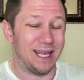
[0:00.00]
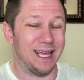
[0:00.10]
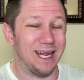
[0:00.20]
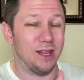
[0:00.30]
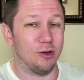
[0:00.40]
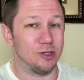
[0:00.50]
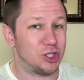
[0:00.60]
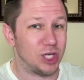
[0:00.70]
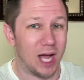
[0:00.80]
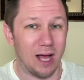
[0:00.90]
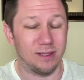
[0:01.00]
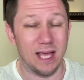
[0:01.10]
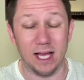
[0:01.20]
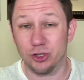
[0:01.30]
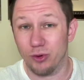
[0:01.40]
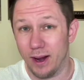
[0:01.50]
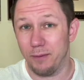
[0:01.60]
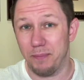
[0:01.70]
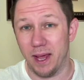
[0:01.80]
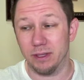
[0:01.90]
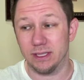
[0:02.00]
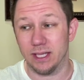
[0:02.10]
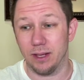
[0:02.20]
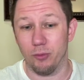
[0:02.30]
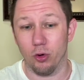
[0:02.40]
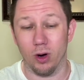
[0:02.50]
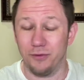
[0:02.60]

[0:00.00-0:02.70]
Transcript: getting those child tax credit payments anymore,